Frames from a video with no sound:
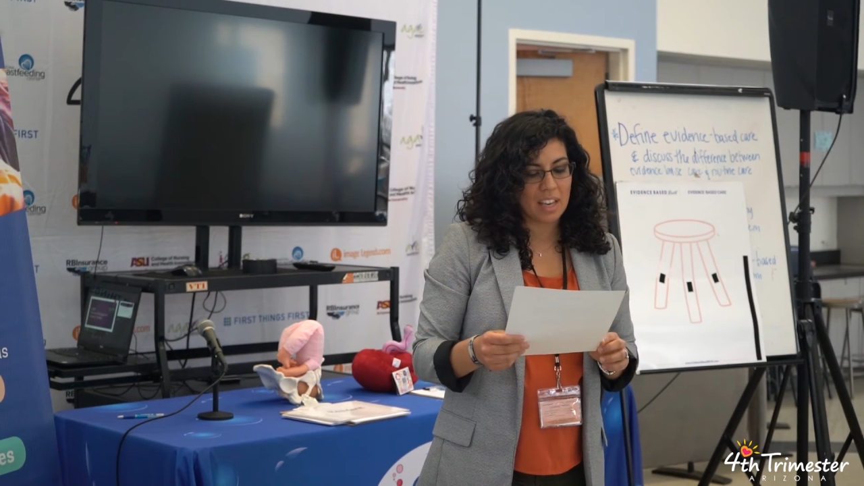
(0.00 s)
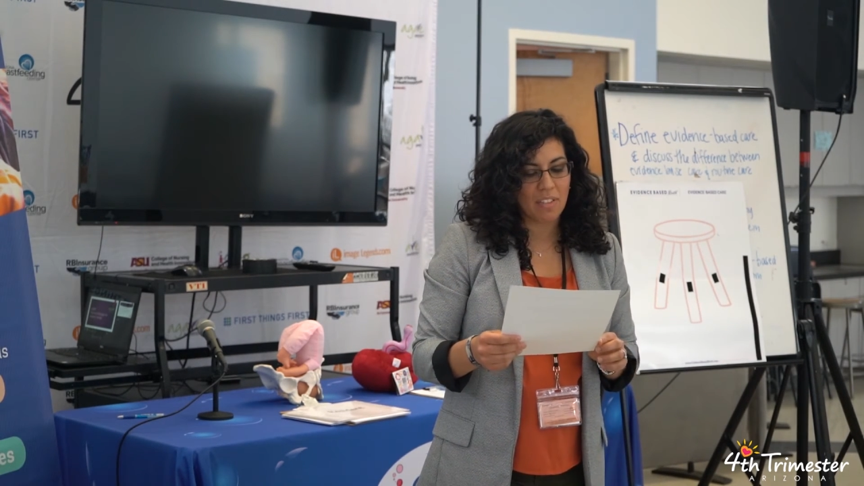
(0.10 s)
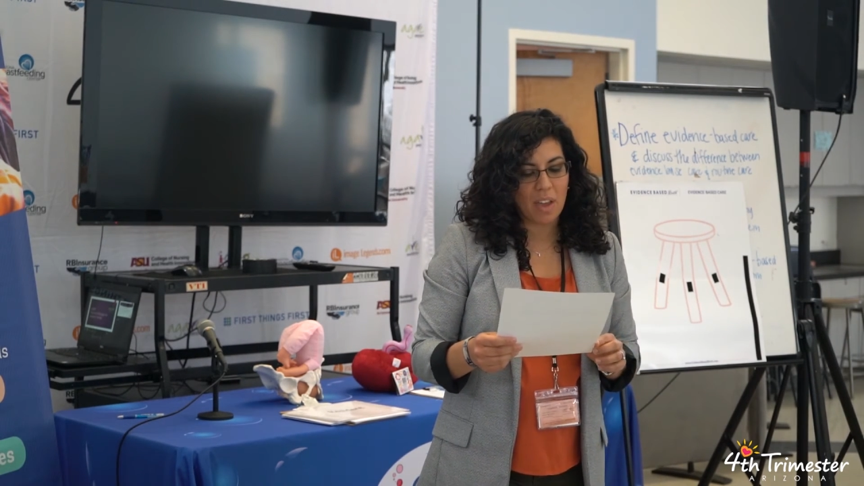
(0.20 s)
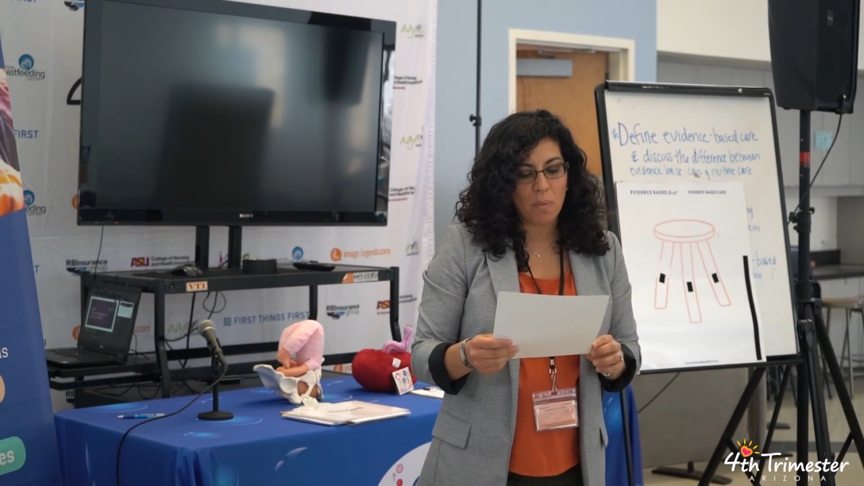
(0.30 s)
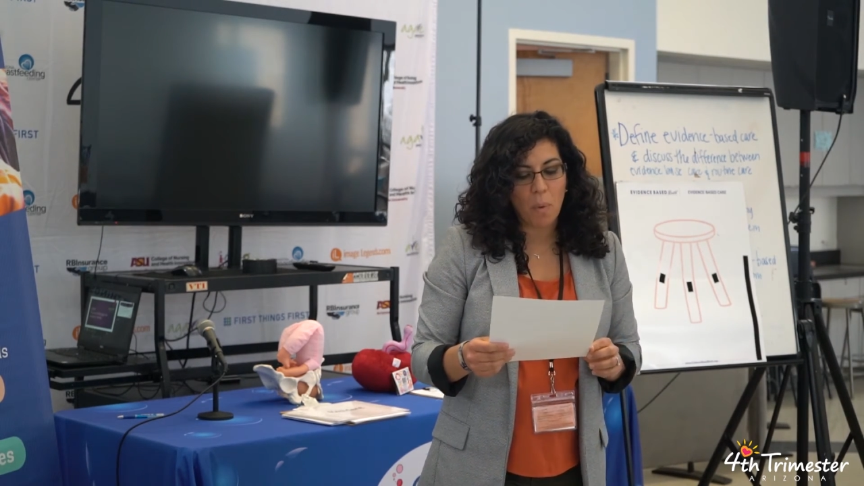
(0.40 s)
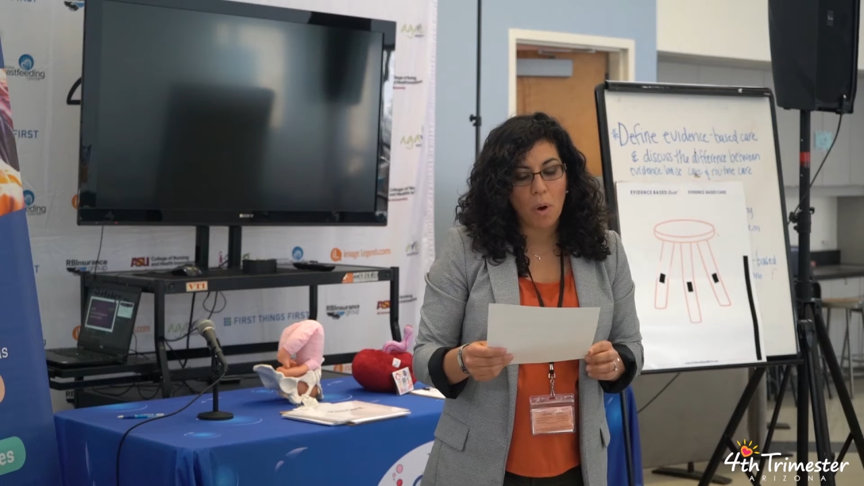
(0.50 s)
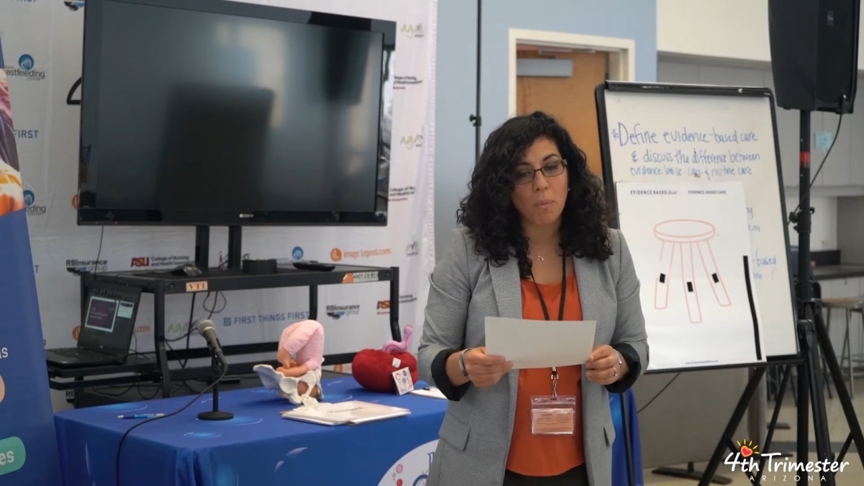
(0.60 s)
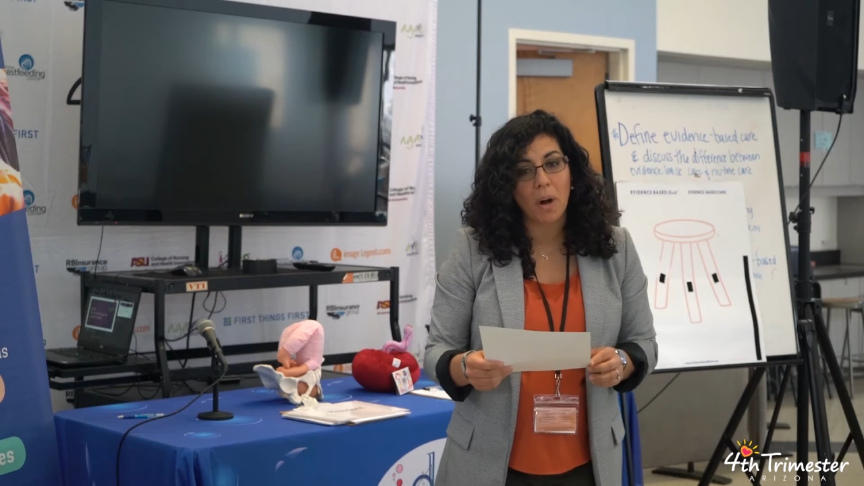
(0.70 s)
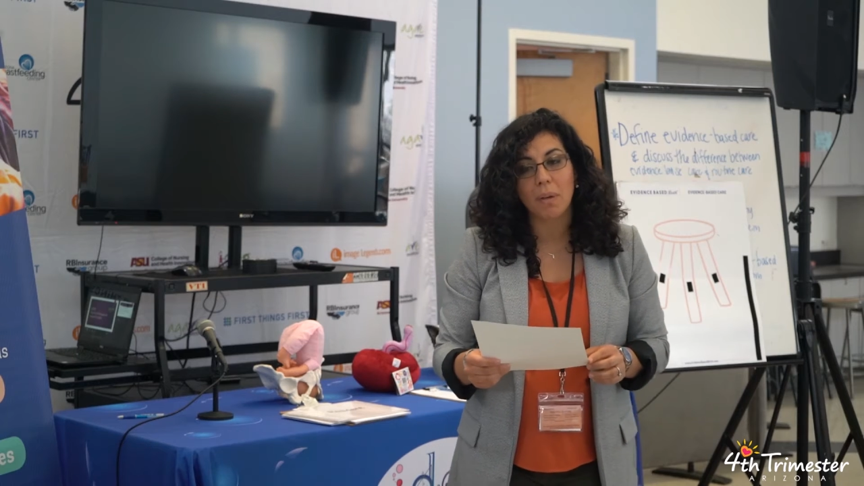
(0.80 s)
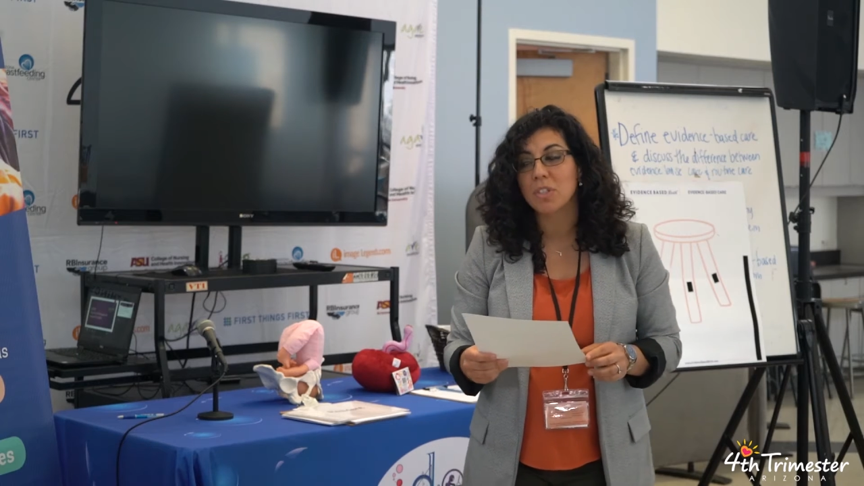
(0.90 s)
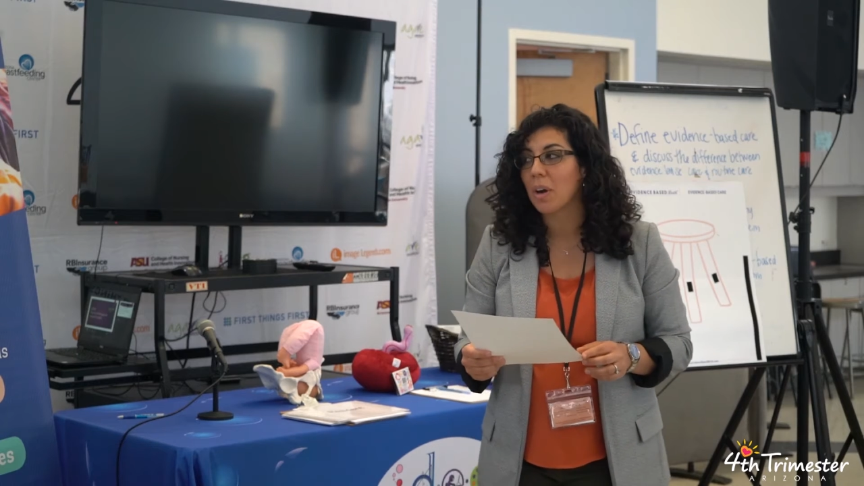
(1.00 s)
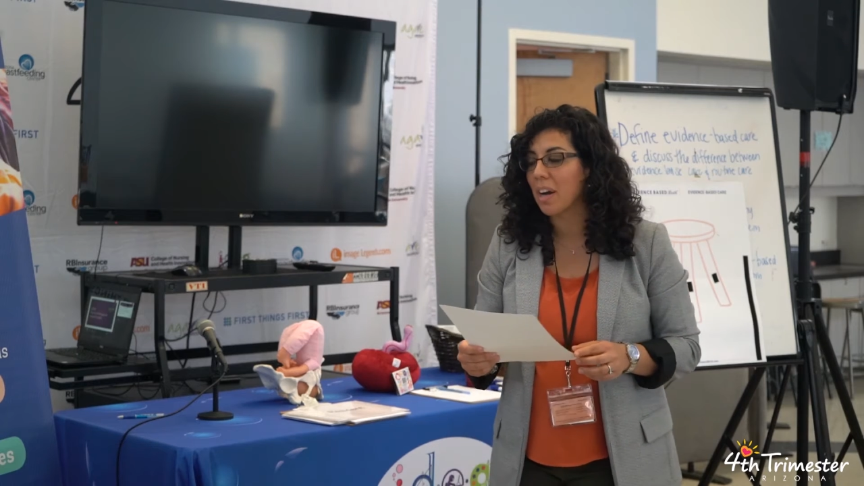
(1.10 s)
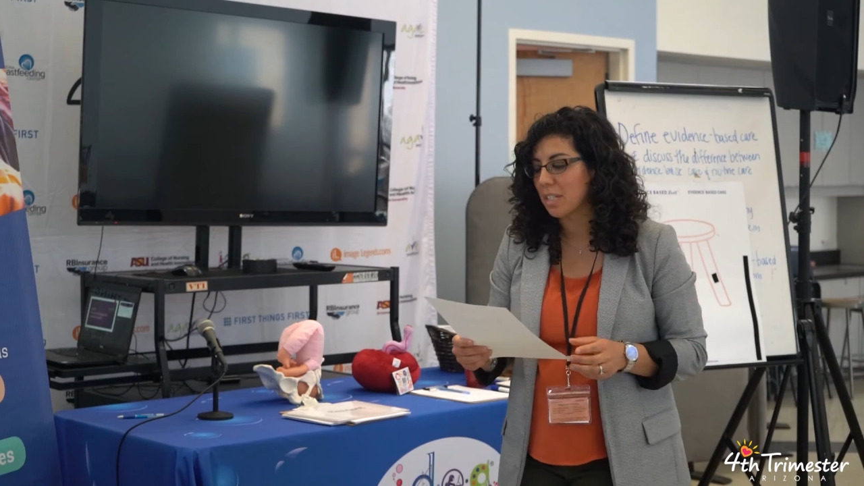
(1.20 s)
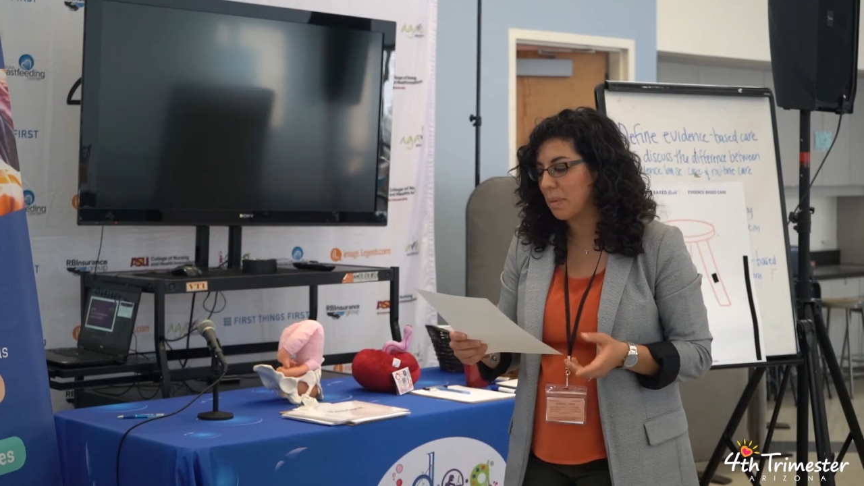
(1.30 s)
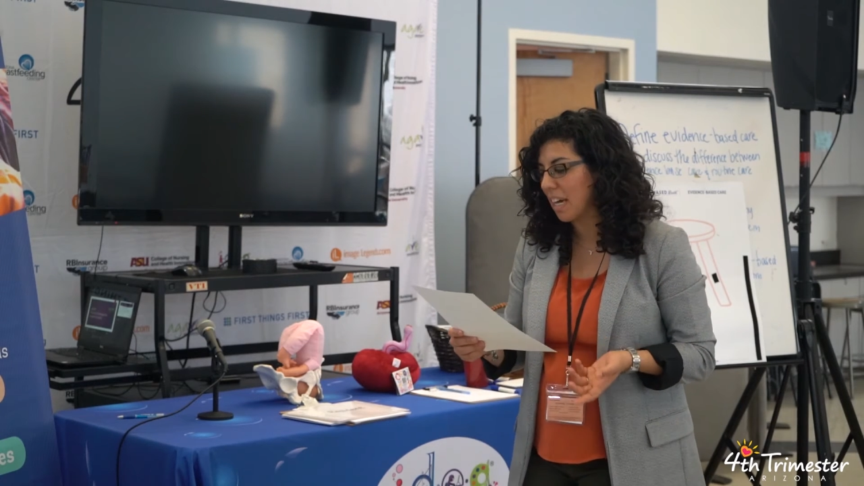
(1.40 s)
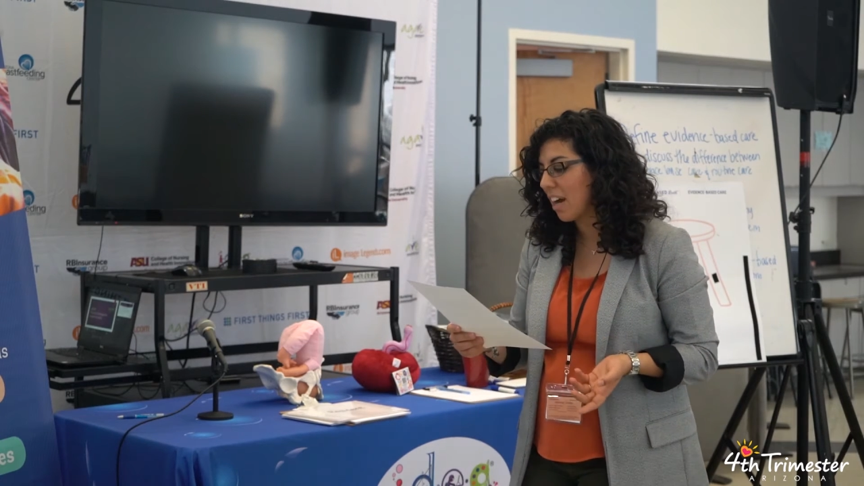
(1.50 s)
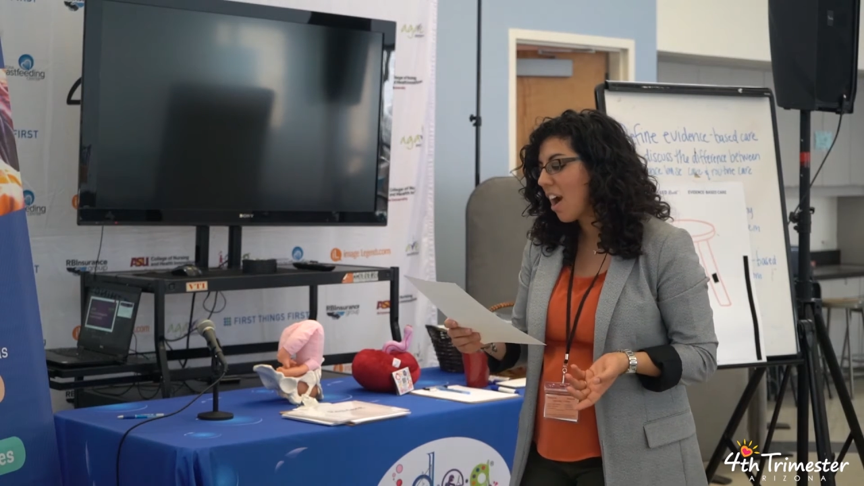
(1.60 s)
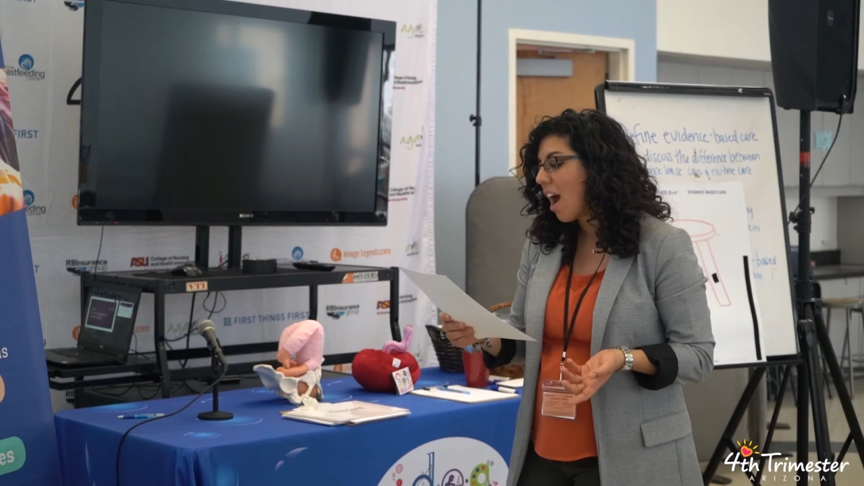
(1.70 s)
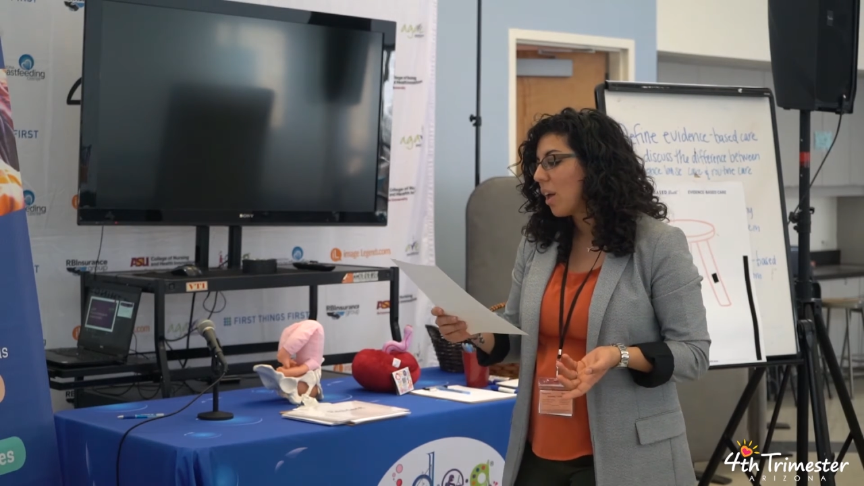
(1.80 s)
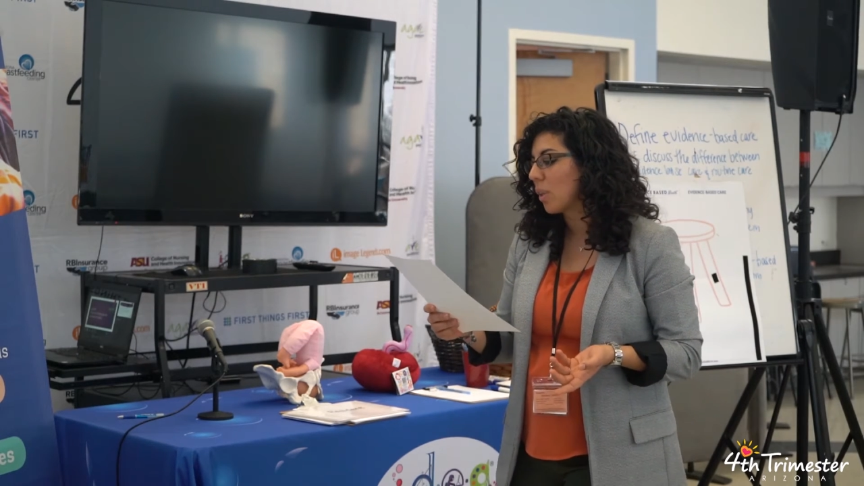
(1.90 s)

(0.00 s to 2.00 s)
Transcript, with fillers: give a warm welcome to our speaker,